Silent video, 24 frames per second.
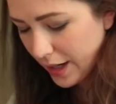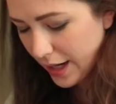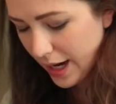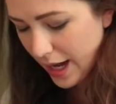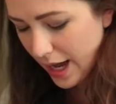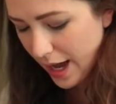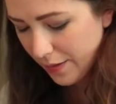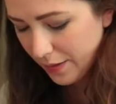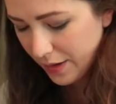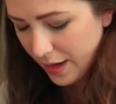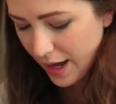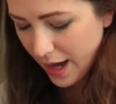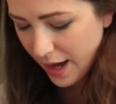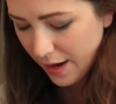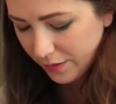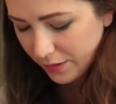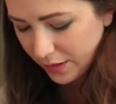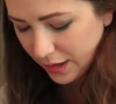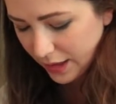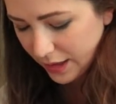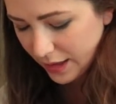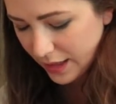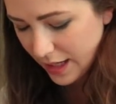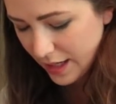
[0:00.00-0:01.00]
I have it
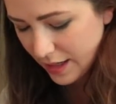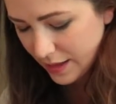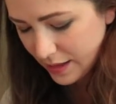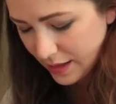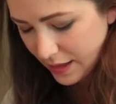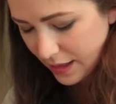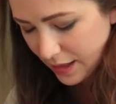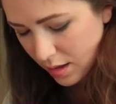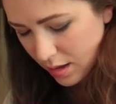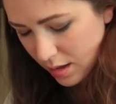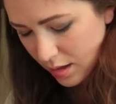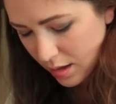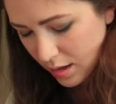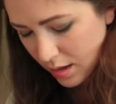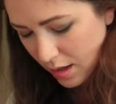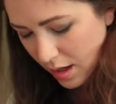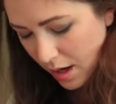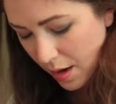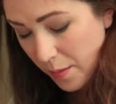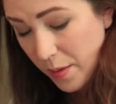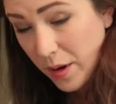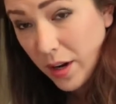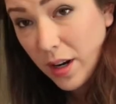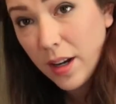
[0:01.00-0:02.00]
like this, and
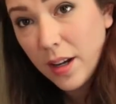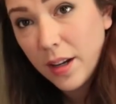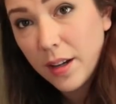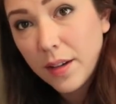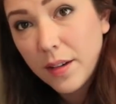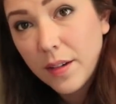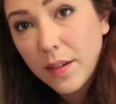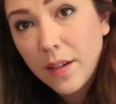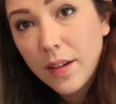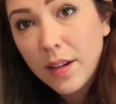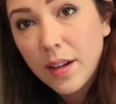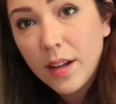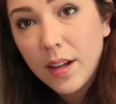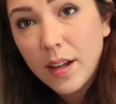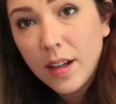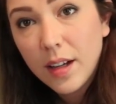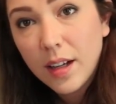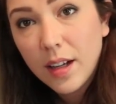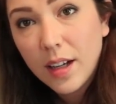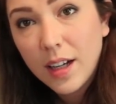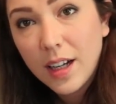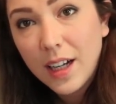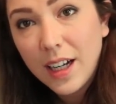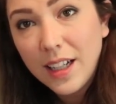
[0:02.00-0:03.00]
I'm gonna
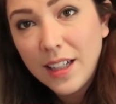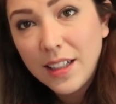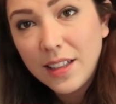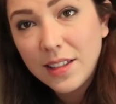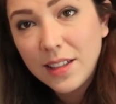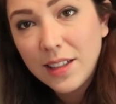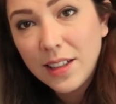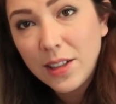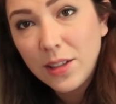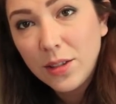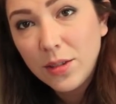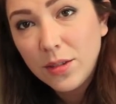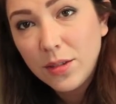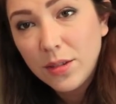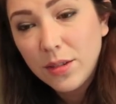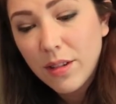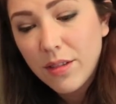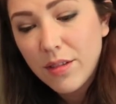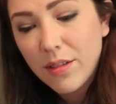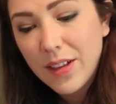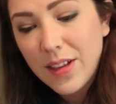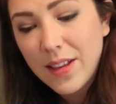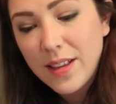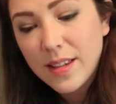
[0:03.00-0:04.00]
cut little
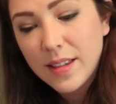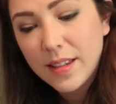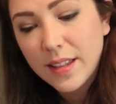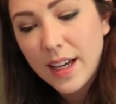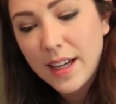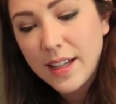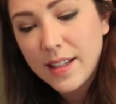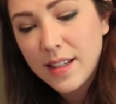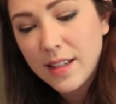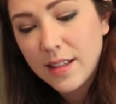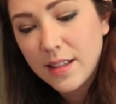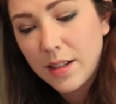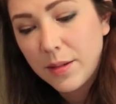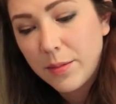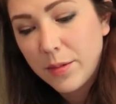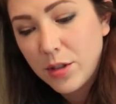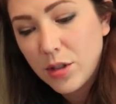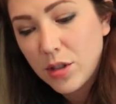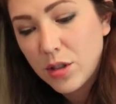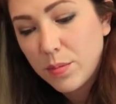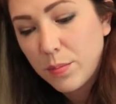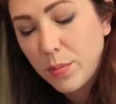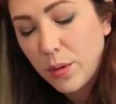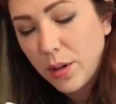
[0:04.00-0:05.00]
thin slices. I'm gonna
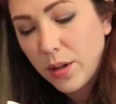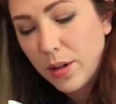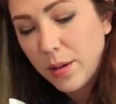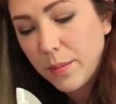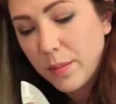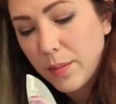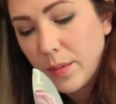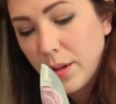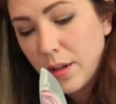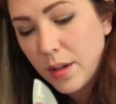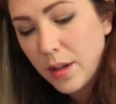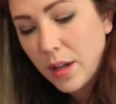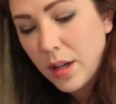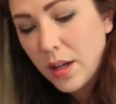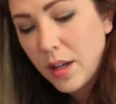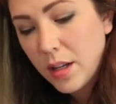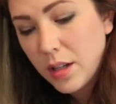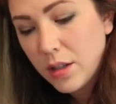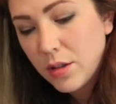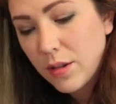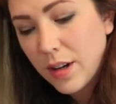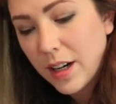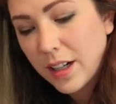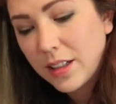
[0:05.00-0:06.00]
just put them
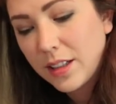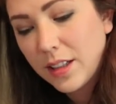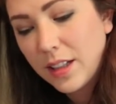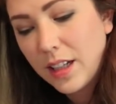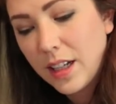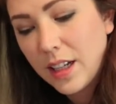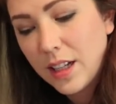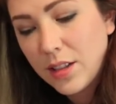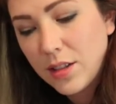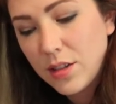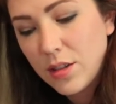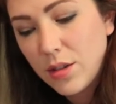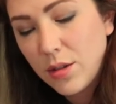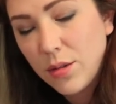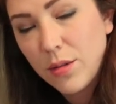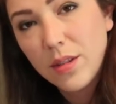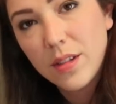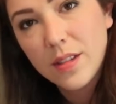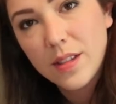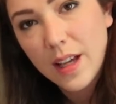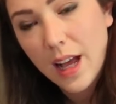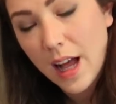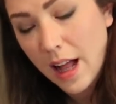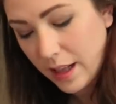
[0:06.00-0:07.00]
directly into the
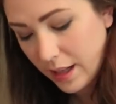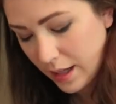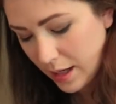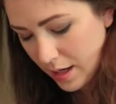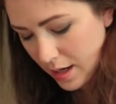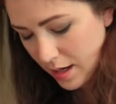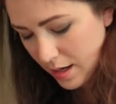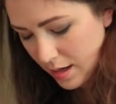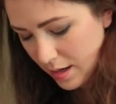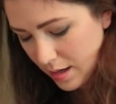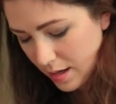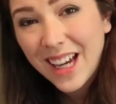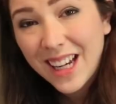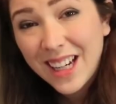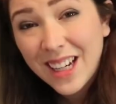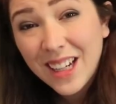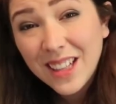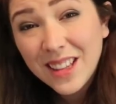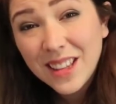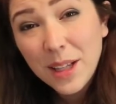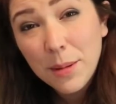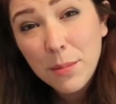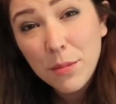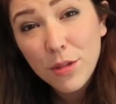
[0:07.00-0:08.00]
salad. I
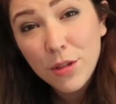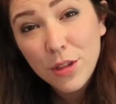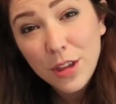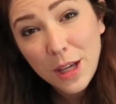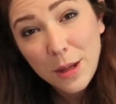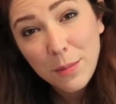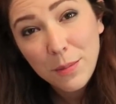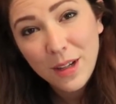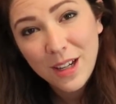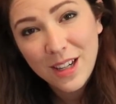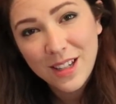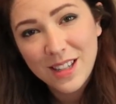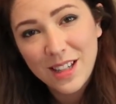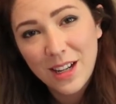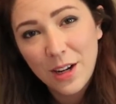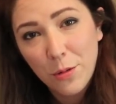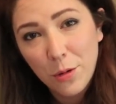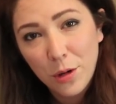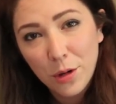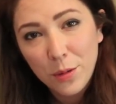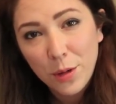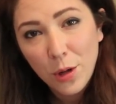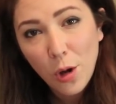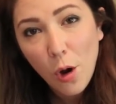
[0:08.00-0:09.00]
cut them thin because I don't
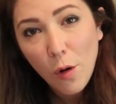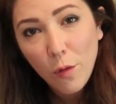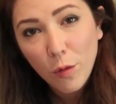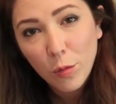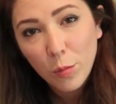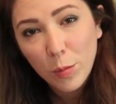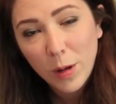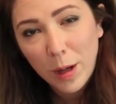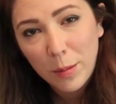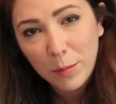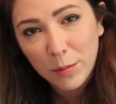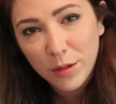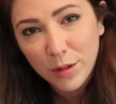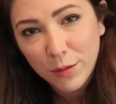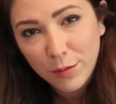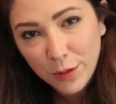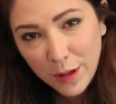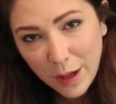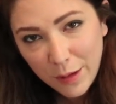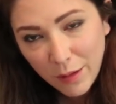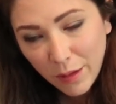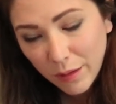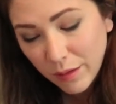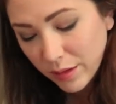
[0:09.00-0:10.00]
want to be overwhelmed with the
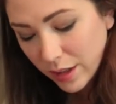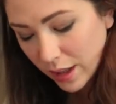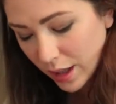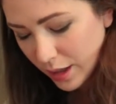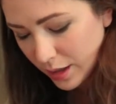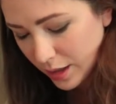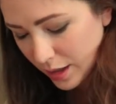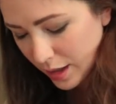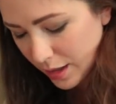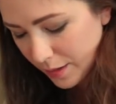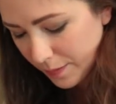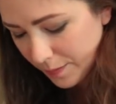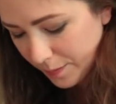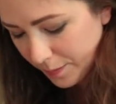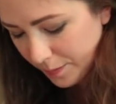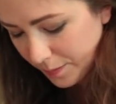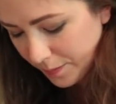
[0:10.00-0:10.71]
flavor of the onion.